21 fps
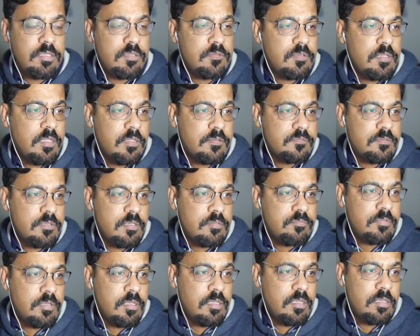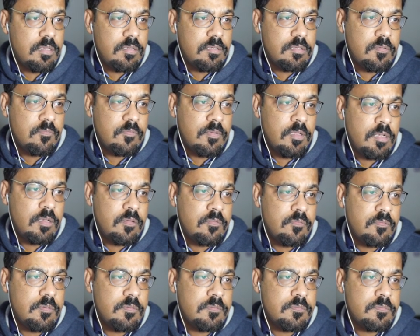is accept, and the value
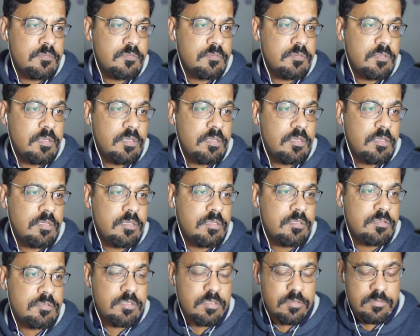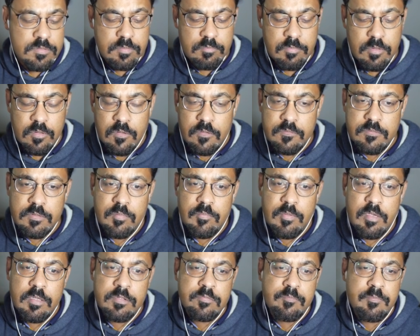is JSON because I'm
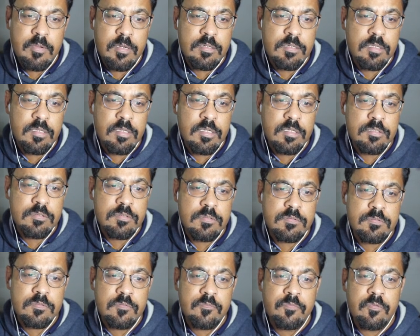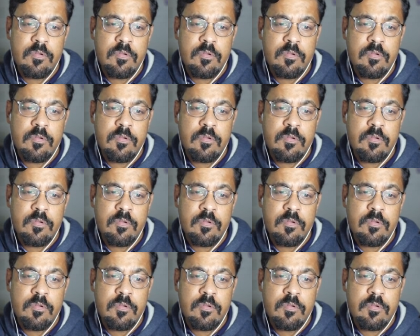expecting a JSON